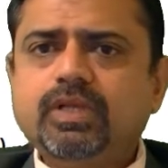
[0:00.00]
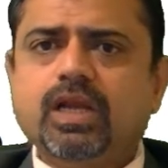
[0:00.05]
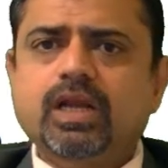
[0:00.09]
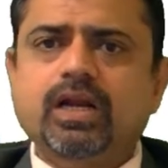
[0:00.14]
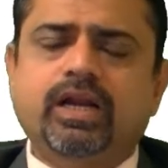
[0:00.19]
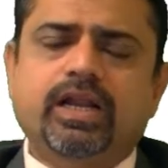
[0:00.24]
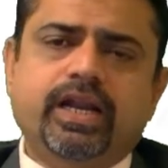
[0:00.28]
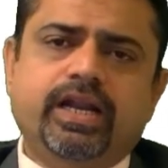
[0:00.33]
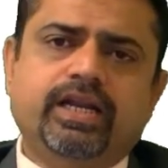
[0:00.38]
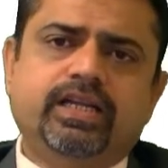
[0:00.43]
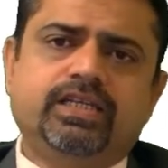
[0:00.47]

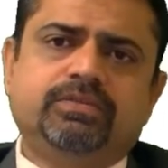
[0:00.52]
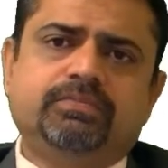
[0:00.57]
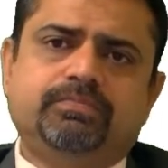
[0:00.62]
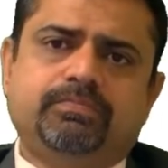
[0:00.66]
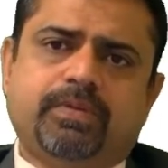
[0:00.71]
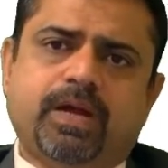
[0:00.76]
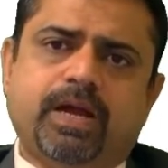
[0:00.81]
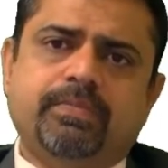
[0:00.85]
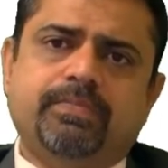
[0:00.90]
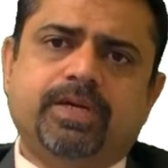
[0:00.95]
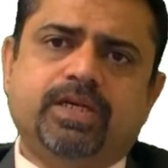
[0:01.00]
drainage
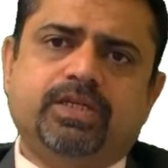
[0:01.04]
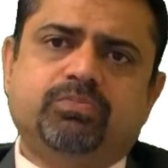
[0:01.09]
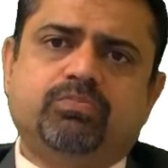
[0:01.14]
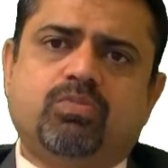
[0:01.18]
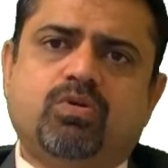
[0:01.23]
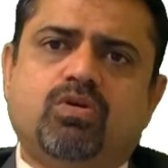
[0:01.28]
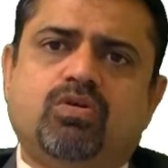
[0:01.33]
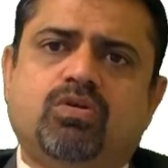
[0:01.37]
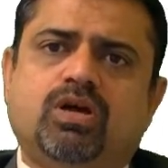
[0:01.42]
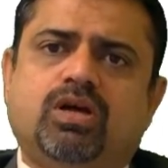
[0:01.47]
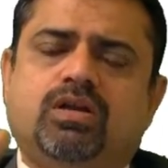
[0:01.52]
pipe has
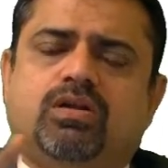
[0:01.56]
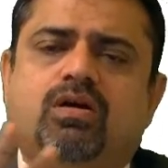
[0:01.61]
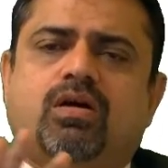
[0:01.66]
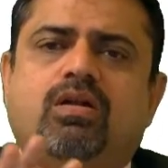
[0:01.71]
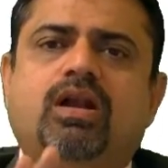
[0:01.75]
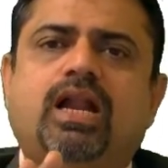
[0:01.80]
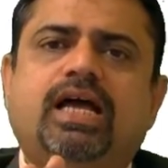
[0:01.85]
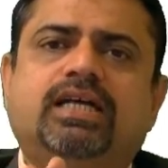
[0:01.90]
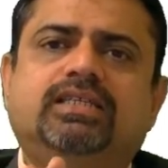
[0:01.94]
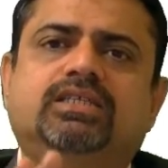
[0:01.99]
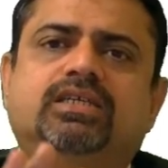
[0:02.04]
broken or
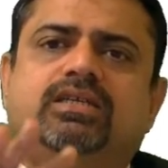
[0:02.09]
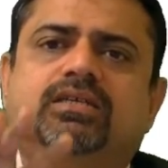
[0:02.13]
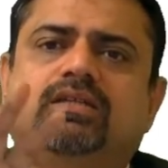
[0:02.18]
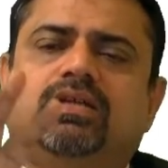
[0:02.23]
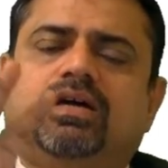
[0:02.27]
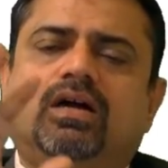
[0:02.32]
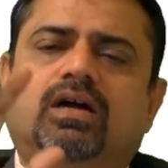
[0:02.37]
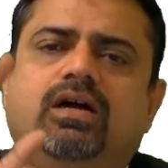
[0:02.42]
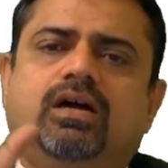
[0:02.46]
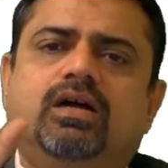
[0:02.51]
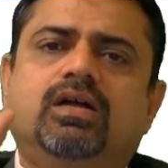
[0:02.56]
neither
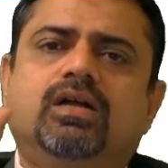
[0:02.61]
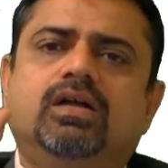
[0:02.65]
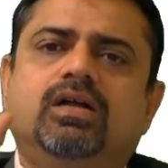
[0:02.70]
the